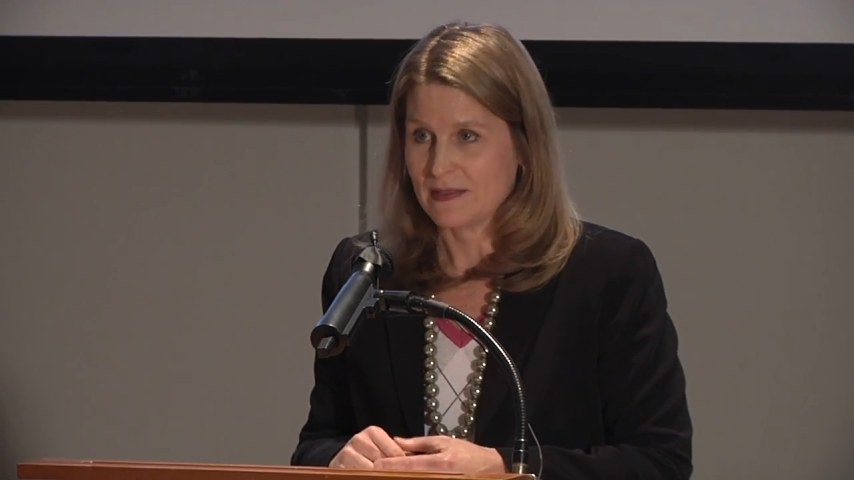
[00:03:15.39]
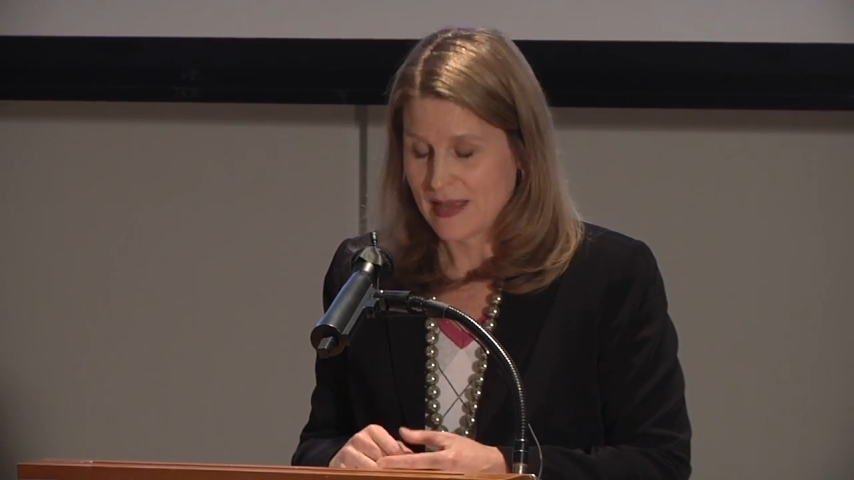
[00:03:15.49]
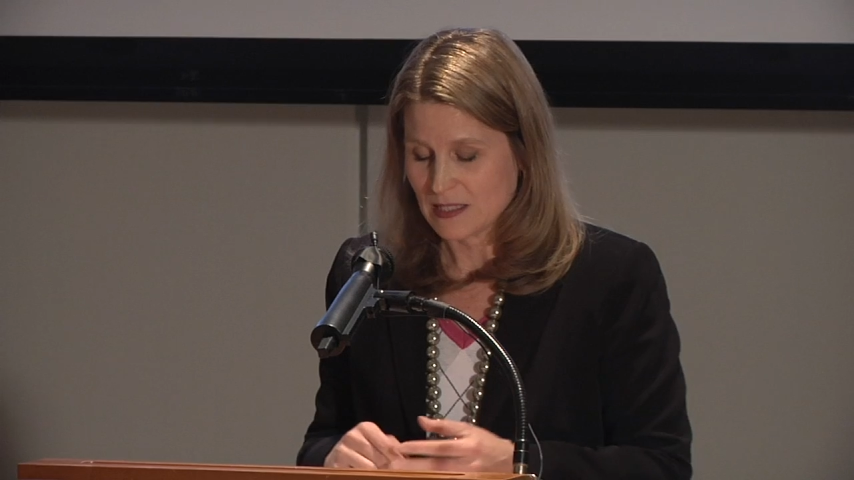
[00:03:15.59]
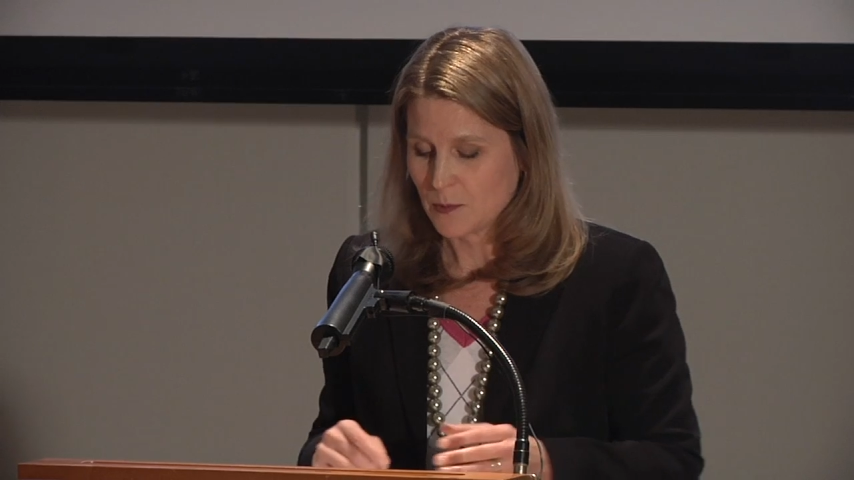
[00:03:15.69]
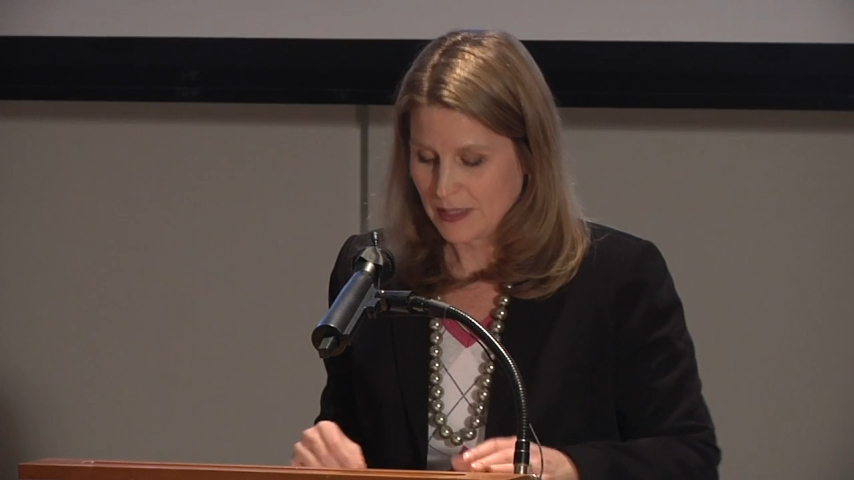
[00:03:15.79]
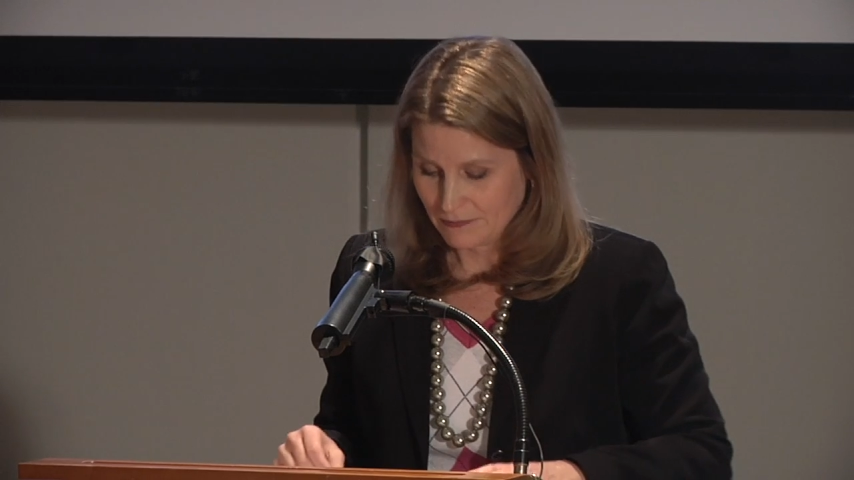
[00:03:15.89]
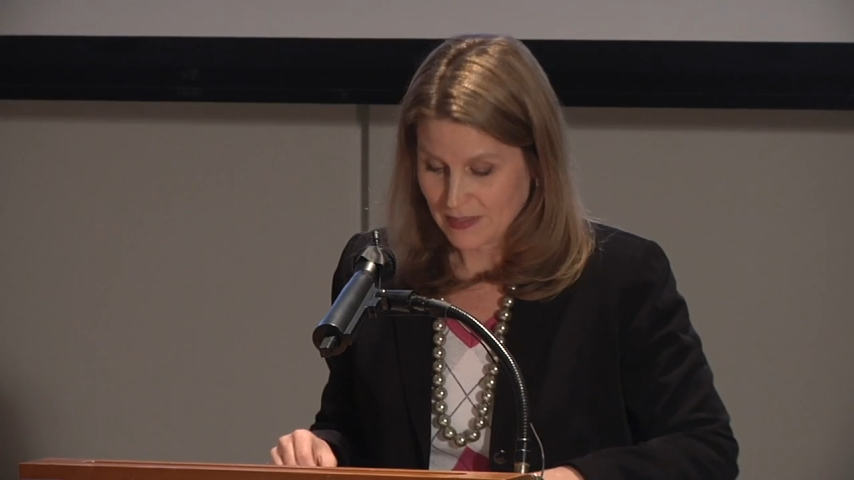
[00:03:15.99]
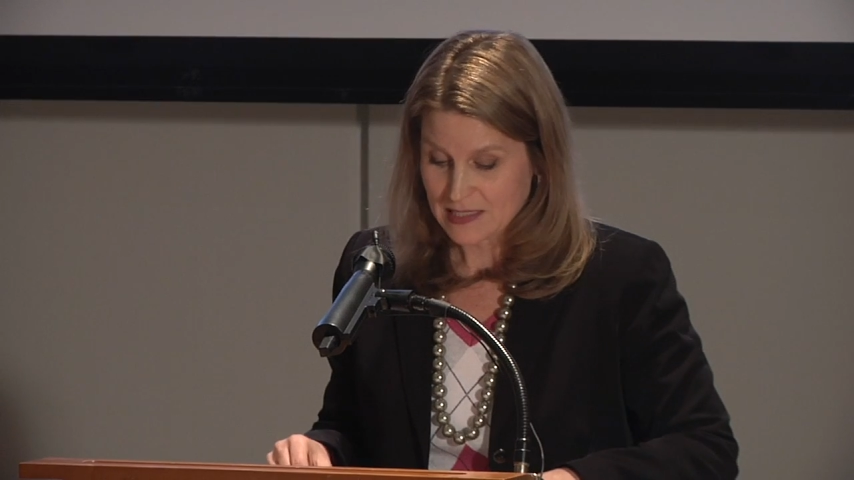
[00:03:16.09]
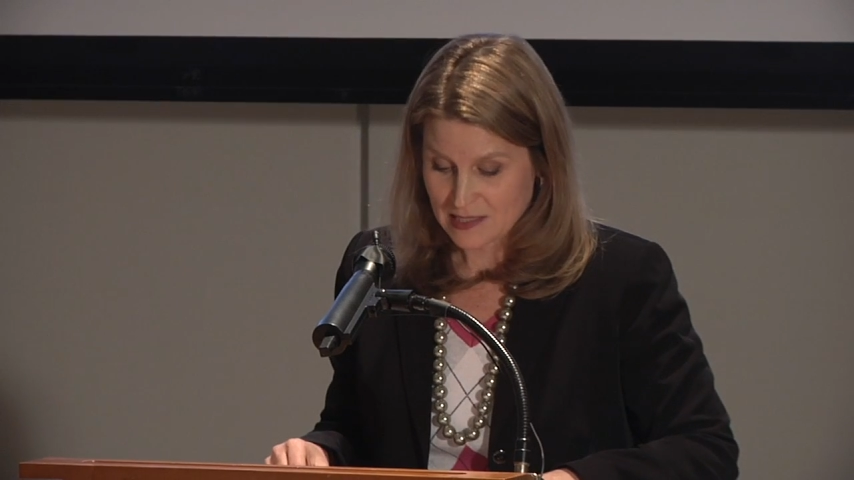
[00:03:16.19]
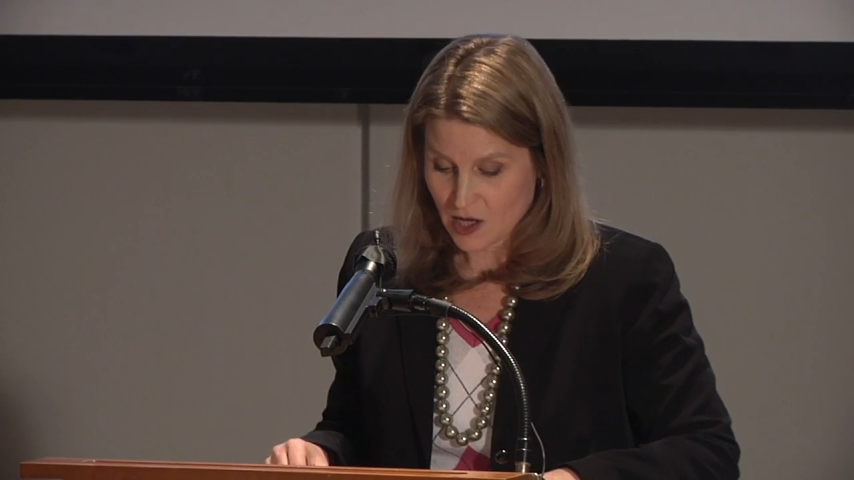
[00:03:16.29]
and that's what
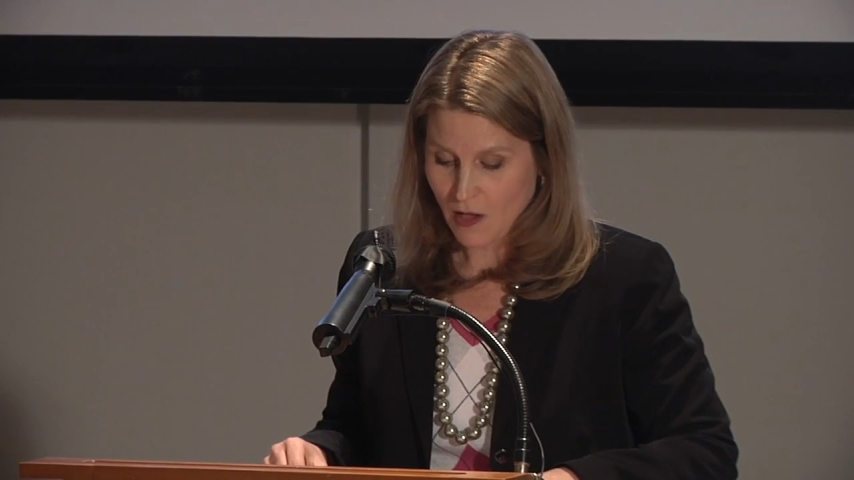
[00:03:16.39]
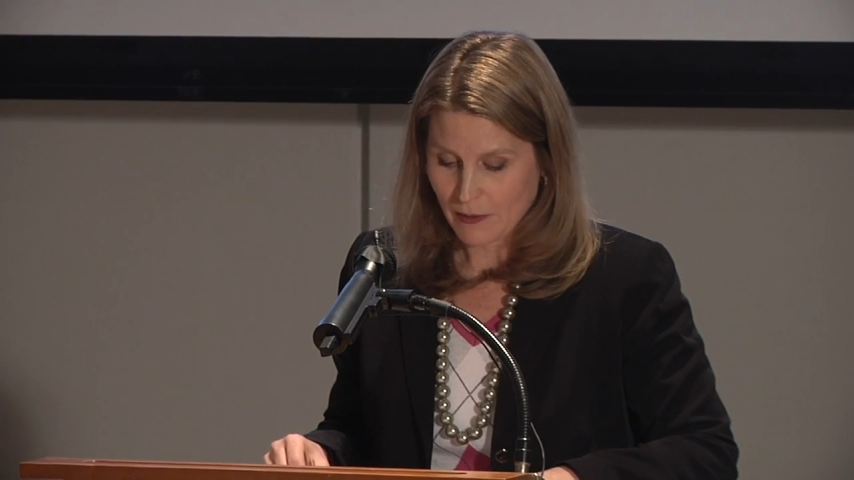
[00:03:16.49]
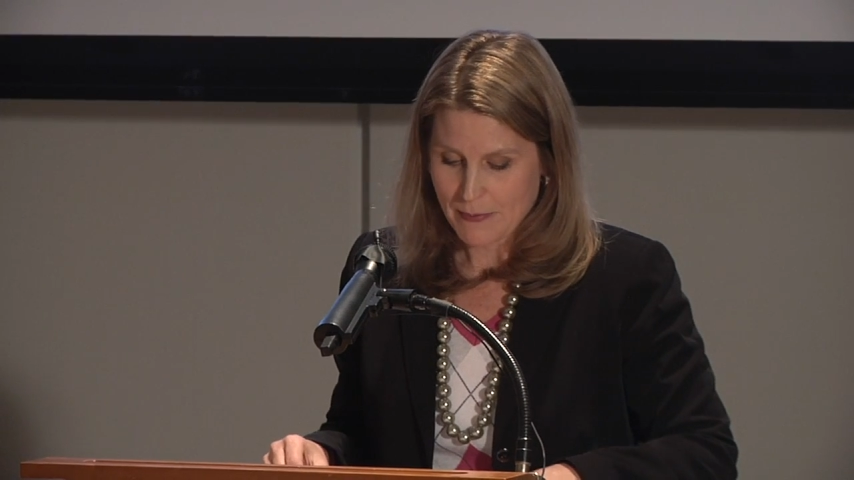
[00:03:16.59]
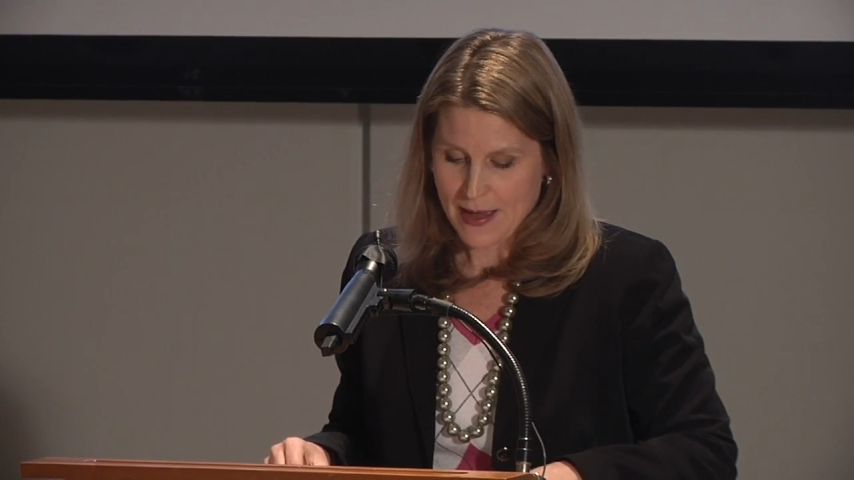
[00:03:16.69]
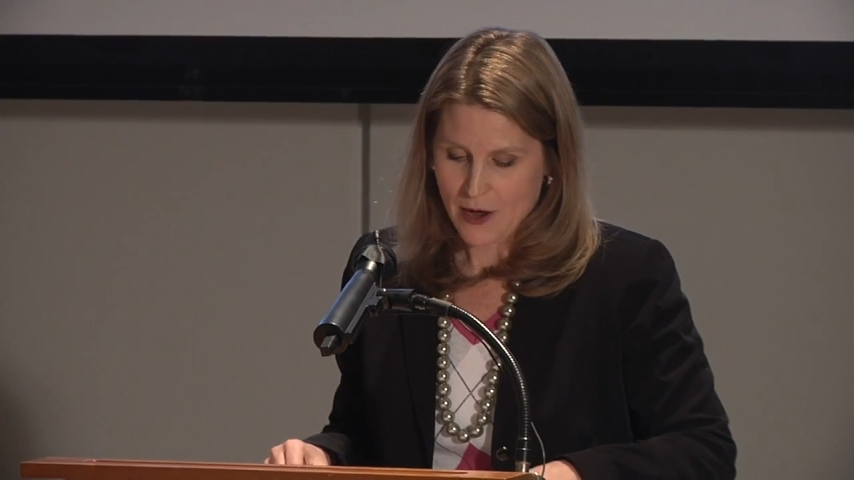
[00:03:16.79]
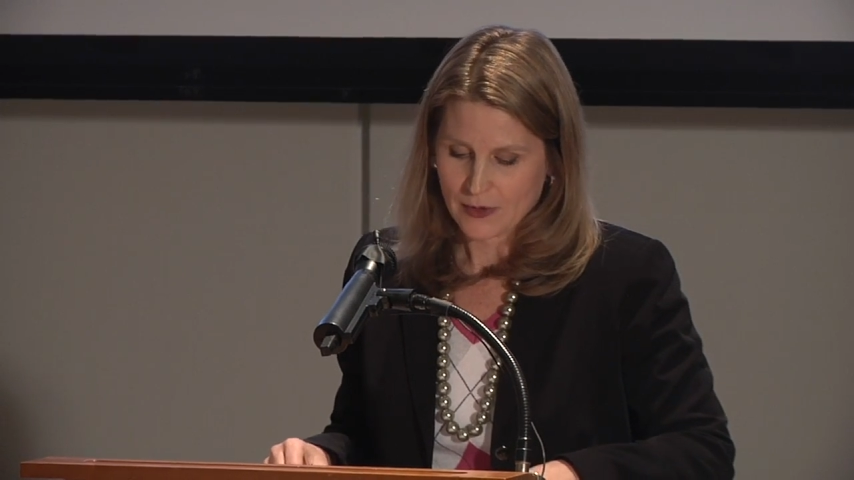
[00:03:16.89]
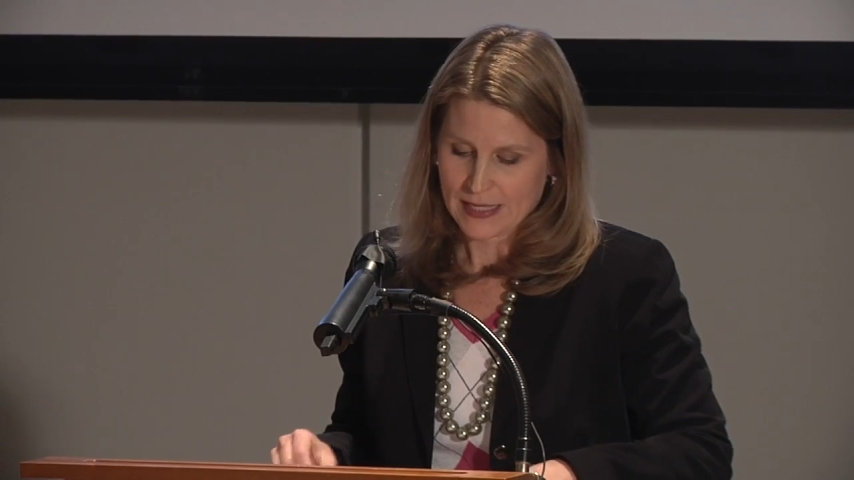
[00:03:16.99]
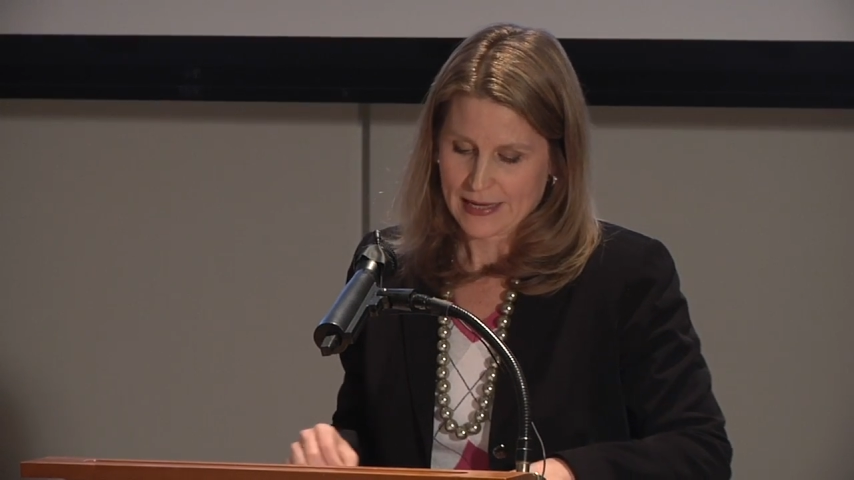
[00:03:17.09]
this is all about.